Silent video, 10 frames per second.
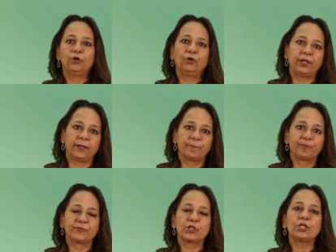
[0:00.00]
Okay,
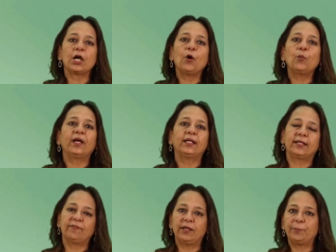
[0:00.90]
so now while
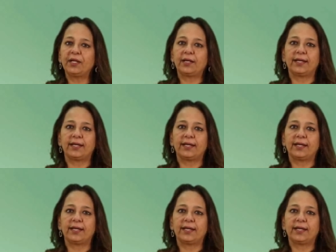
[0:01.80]
developing